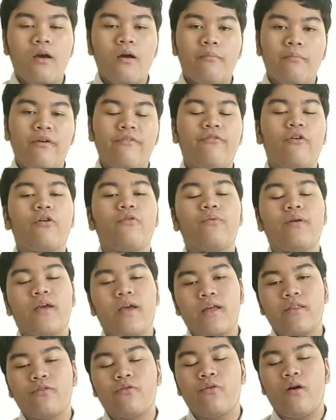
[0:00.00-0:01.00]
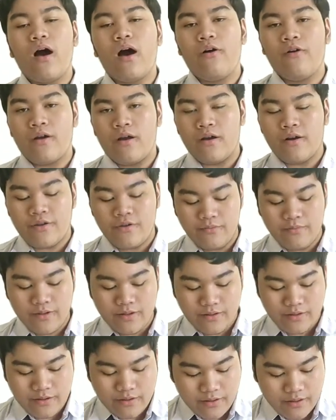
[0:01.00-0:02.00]
Before we get to our
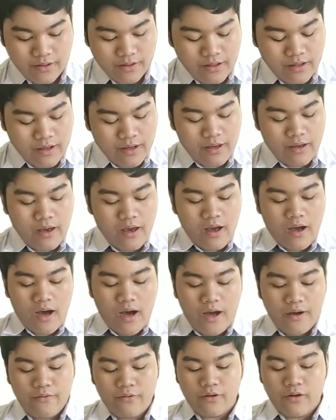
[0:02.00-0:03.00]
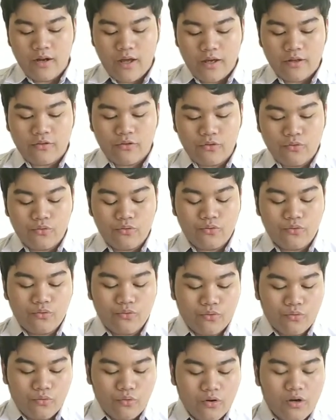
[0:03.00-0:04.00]
arguments, I would like to
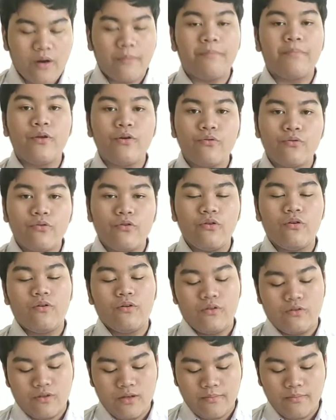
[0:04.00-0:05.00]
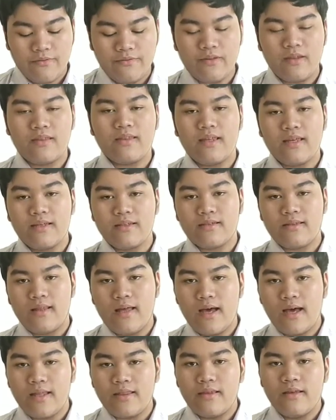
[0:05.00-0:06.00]
rebut some of the things
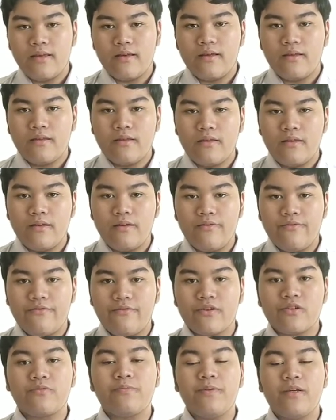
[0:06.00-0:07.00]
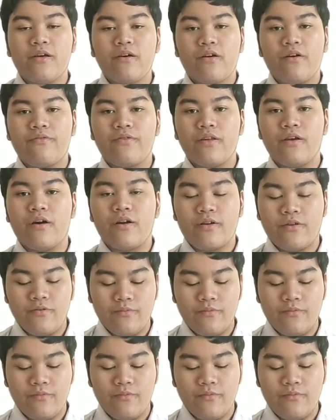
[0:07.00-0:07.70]
that the first speaker of the